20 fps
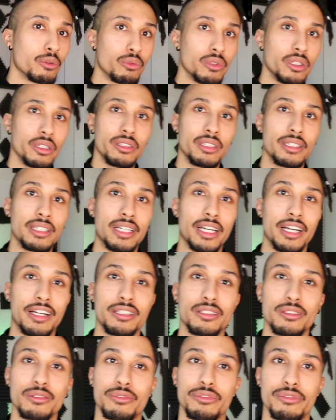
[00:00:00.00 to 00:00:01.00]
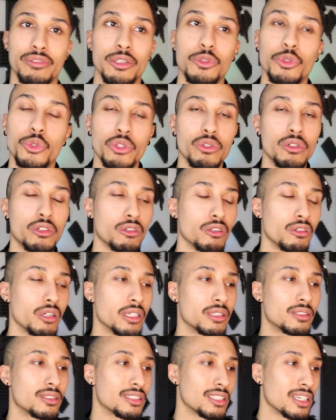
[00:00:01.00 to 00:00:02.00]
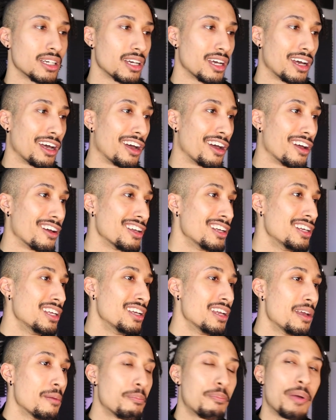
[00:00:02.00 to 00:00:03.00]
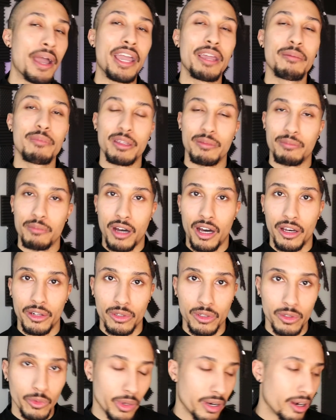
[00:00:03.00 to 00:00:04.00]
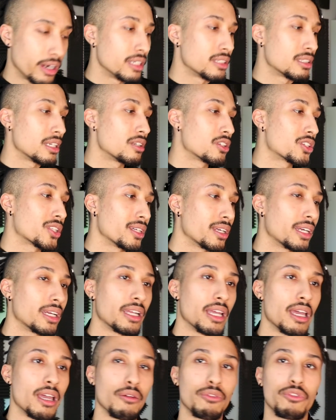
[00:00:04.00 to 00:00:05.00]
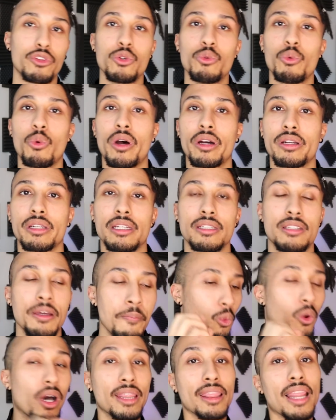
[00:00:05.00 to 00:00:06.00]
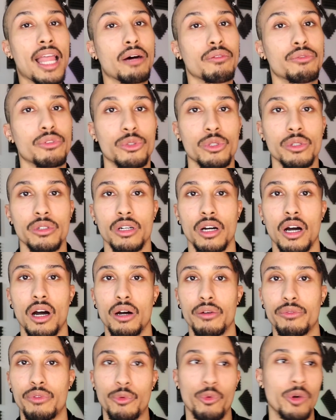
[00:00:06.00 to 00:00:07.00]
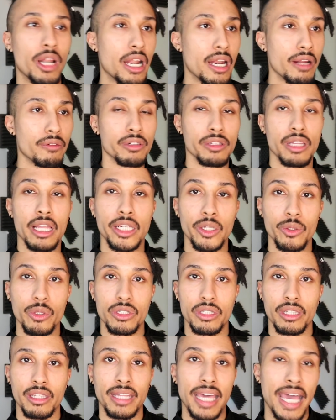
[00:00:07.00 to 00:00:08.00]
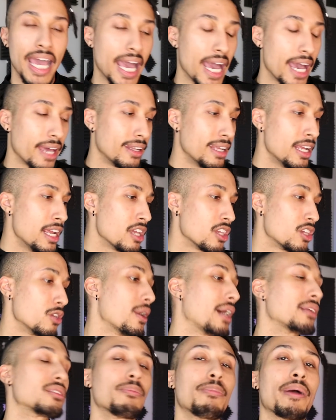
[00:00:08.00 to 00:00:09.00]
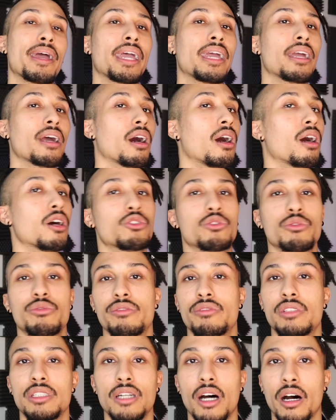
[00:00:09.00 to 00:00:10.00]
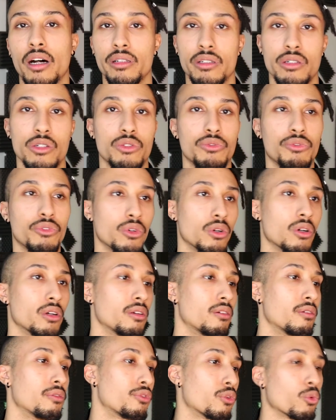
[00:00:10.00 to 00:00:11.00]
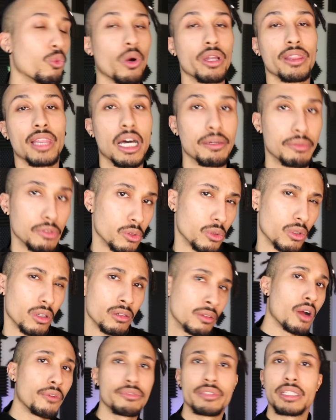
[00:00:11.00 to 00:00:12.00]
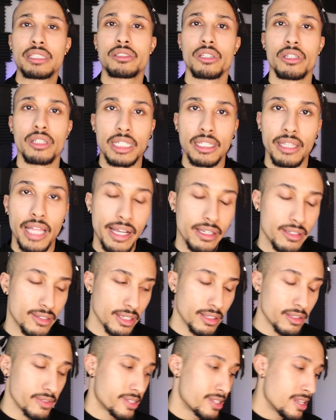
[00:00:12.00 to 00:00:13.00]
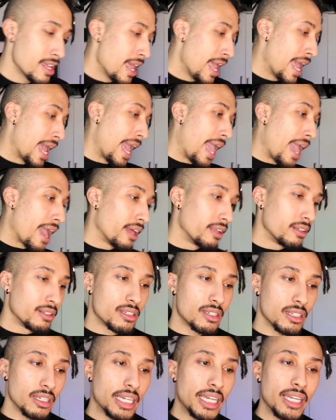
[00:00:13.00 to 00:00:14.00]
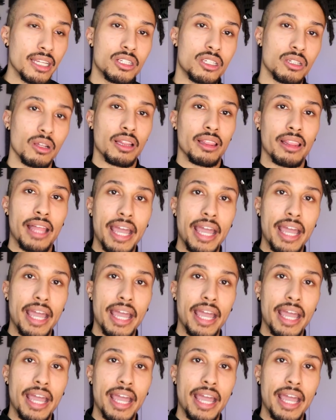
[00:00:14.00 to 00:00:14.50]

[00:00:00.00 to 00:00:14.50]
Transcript: a really kind of ludicrous, uh, payment model where essentially if you wanted one level of whatever language that they had, you had to pay $150 for, for one level or roughly 30 lessons. And each